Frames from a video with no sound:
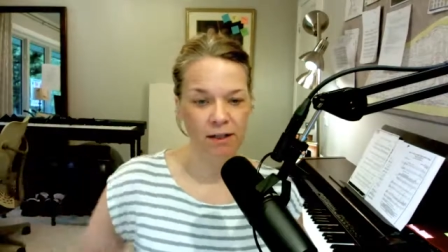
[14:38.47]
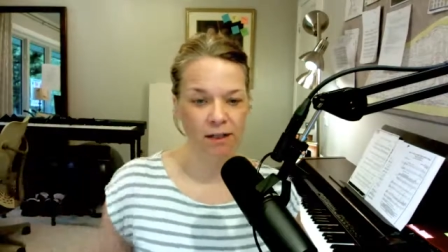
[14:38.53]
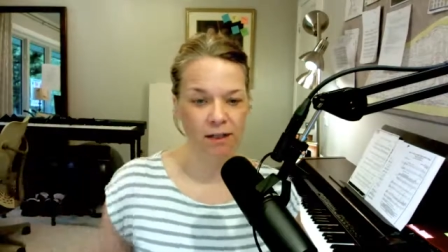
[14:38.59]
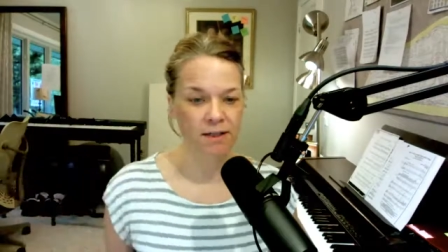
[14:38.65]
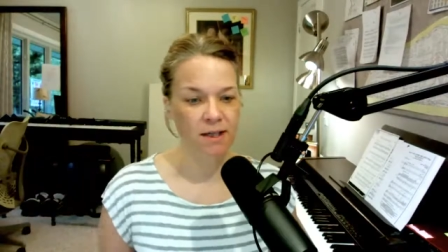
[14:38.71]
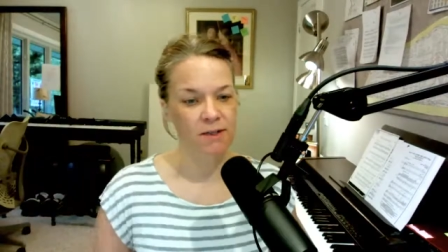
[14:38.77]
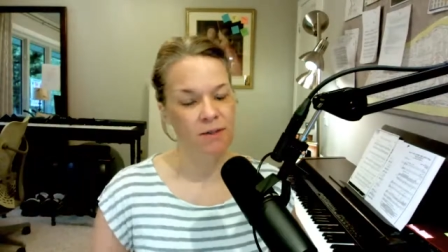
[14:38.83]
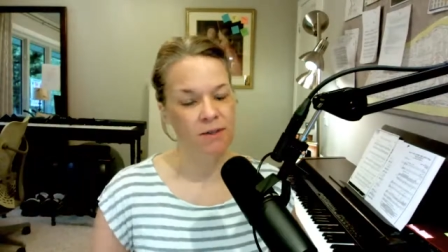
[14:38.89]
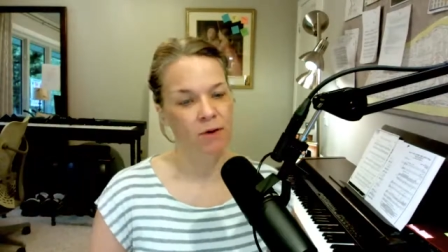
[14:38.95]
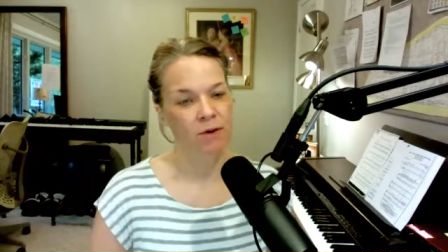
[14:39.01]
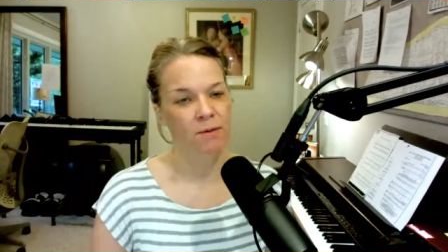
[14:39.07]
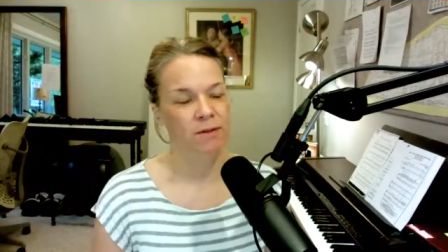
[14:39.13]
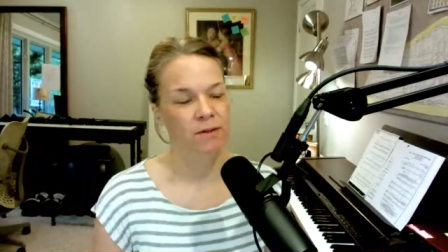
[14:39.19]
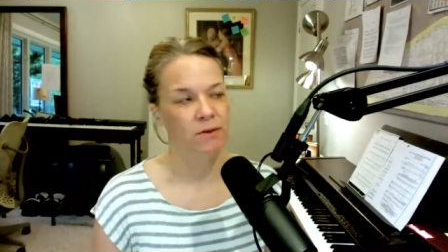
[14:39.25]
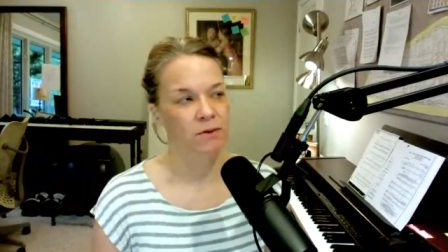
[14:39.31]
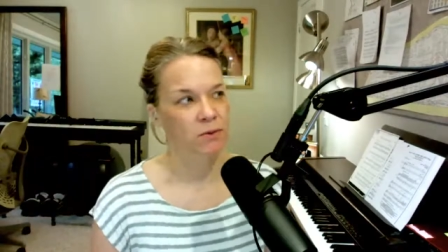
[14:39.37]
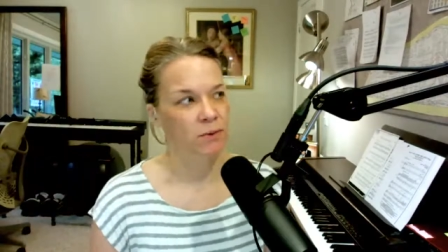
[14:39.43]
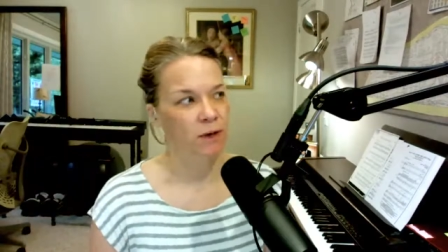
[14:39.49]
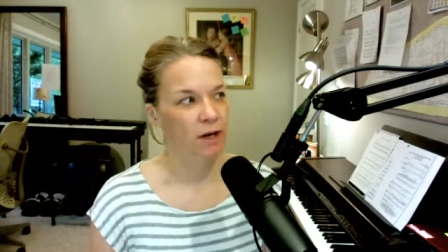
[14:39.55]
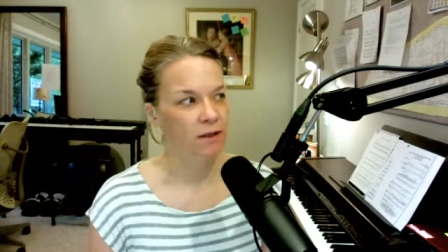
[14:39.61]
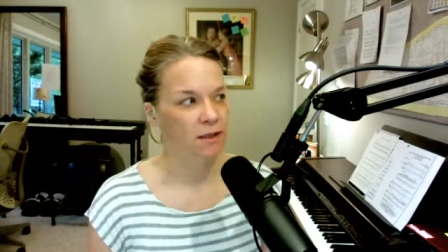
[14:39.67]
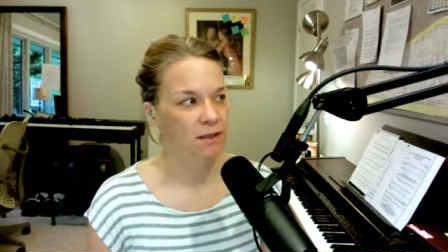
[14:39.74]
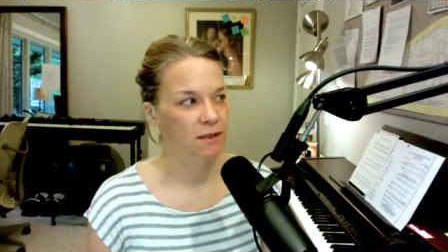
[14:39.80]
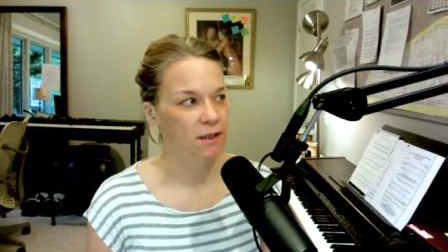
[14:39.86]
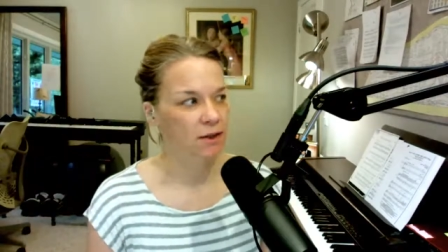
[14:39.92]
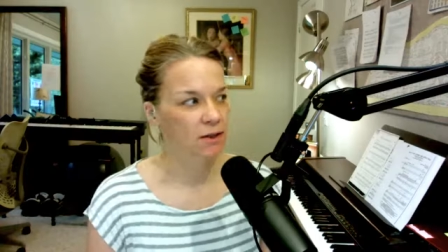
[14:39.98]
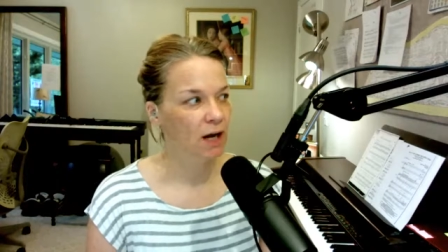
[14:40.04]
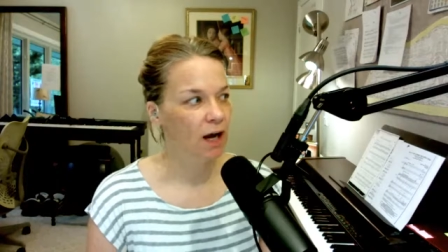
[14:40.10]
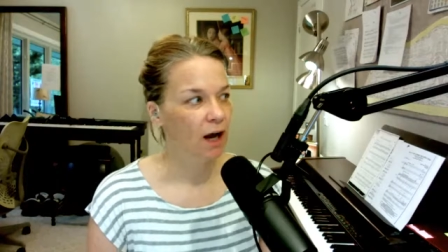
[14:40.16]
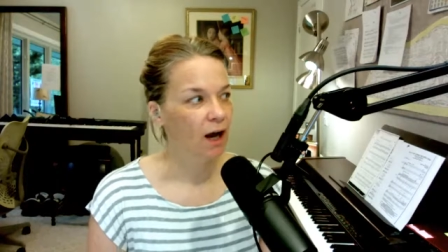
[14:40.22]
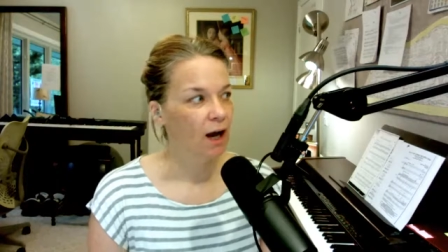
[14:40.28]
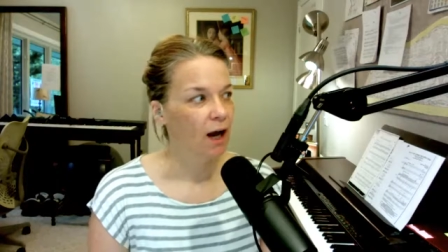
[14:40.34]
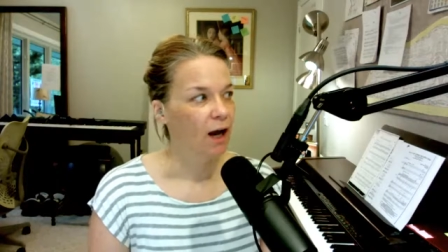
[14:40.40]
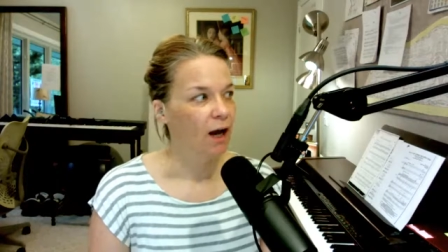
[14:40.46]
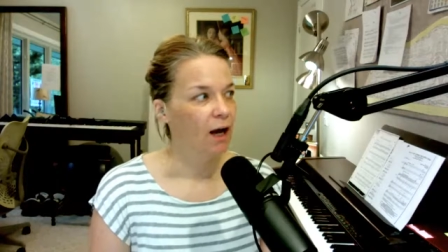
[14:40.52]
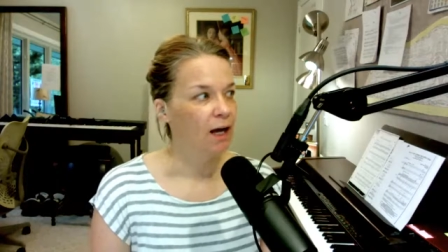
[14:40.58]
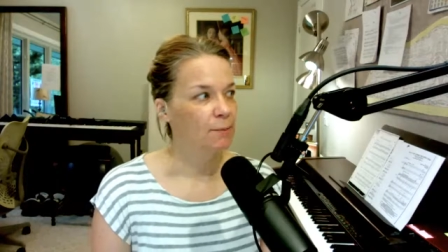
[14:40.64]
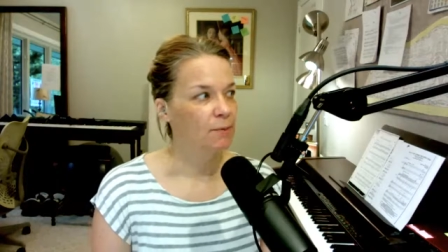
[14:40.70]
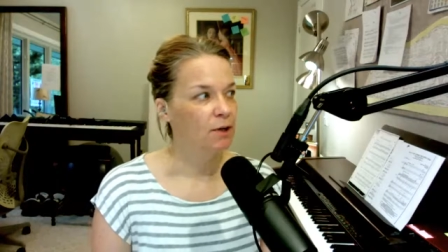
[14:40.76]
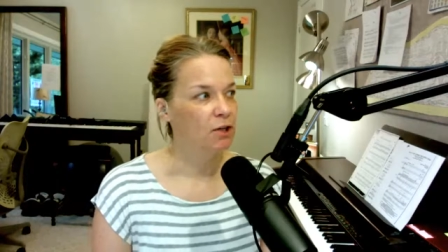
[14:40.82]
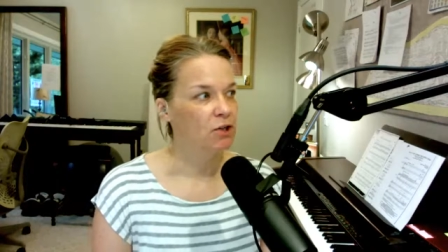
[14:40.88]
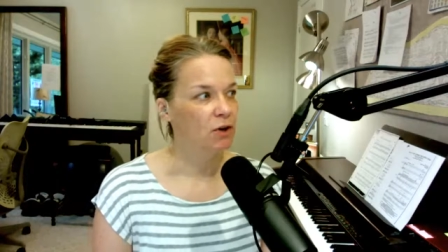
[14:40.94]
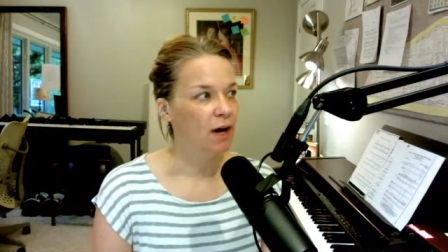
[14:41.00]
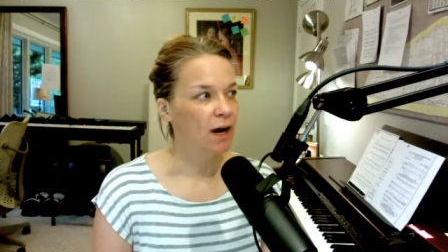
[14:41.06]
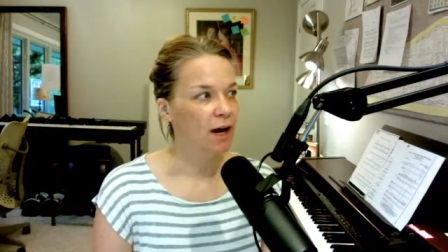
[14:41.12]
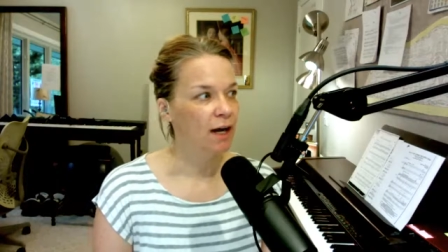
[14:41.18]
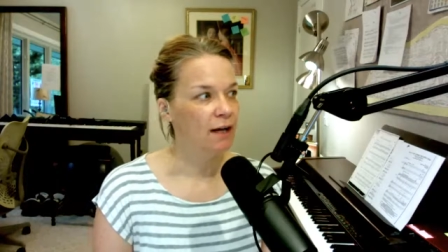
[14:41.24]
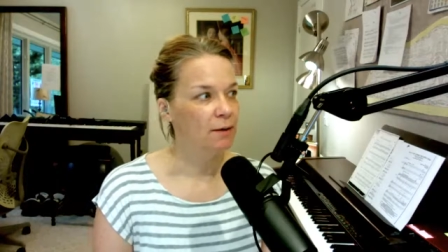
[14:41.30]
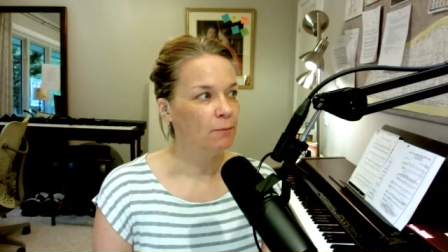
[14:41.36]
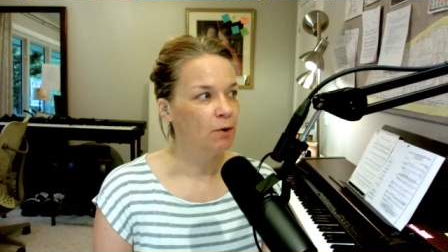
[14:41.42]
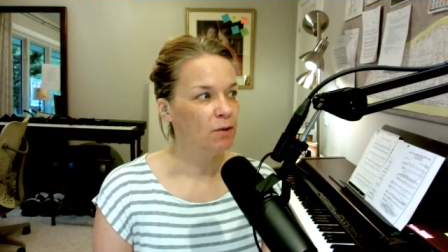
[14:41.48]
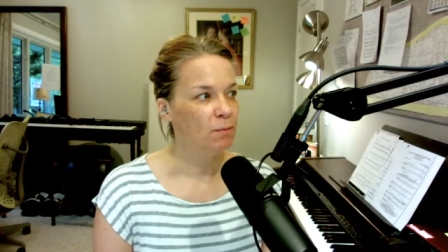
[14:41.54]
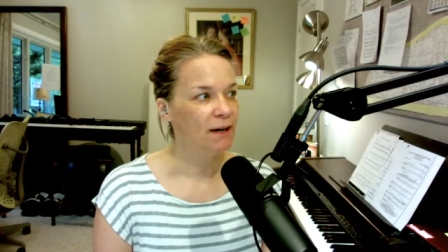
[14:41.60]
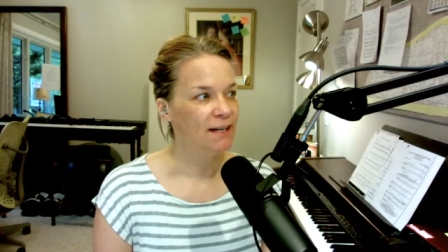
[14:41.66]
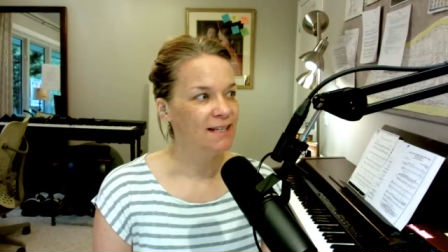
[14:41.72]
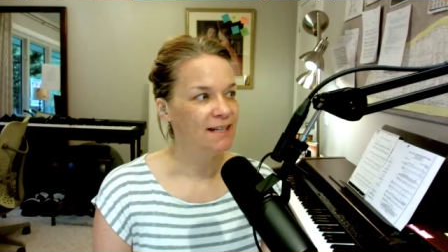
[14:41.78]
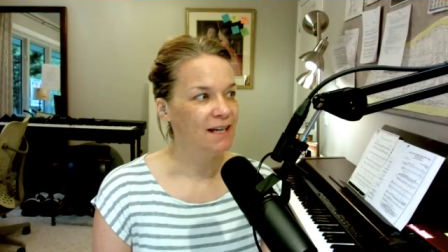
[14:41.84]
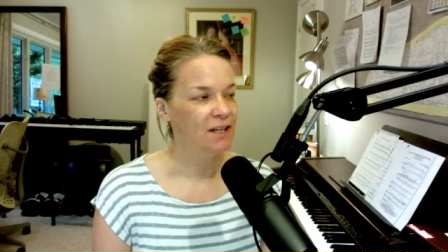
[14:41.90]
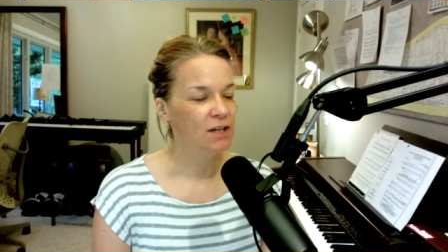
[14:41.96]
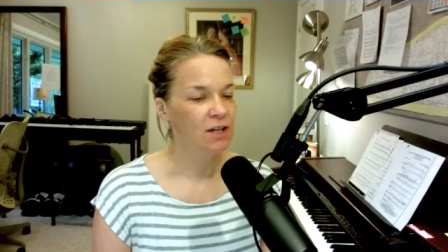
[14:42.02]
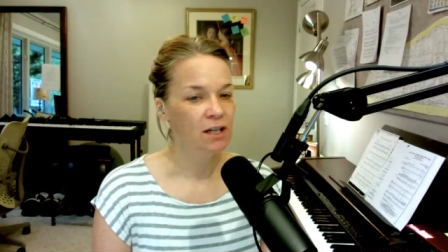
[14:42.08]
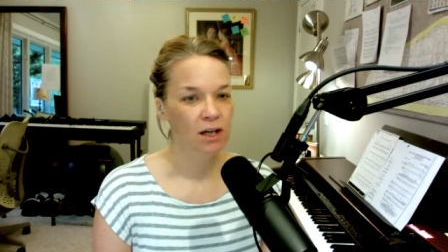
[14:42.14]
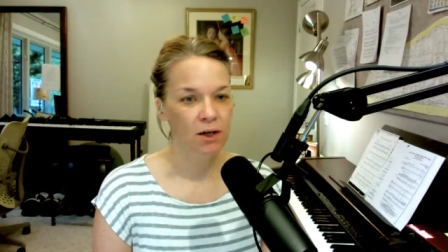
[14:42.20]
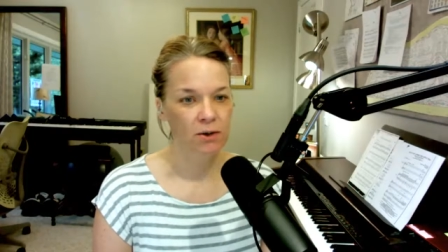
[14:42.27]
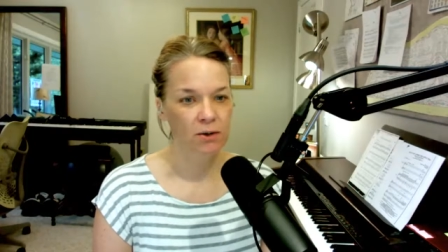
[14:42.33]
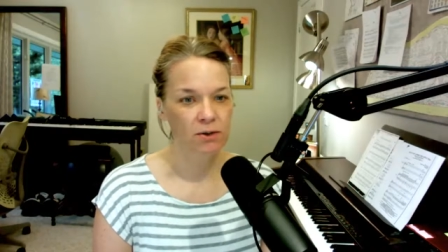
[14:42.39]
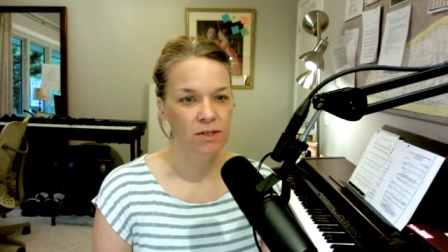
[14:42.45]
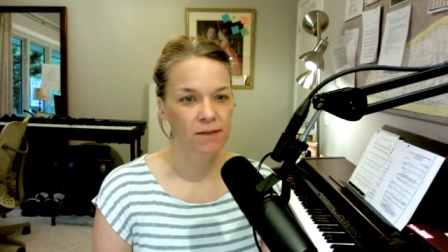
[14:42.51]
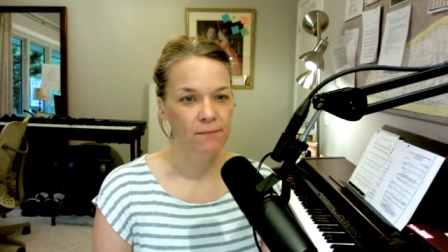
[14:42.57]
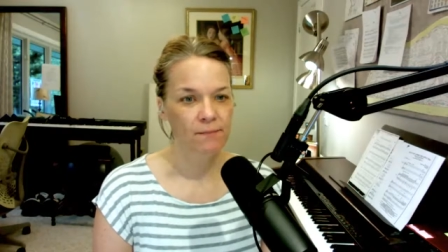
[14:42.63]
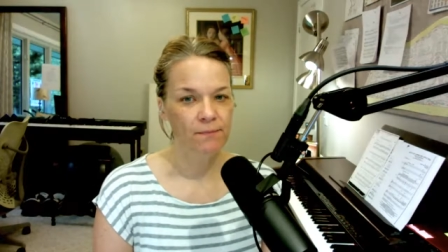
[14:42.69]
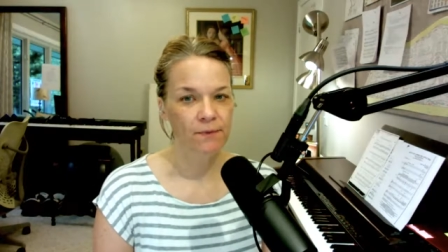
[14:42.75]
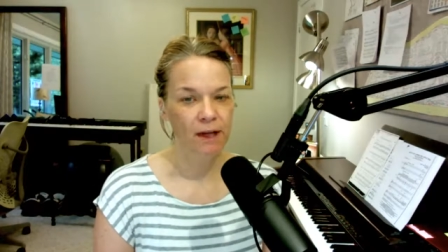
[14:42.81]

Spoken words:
The accessory muscles around it. So I'm going to try with my teeth closed.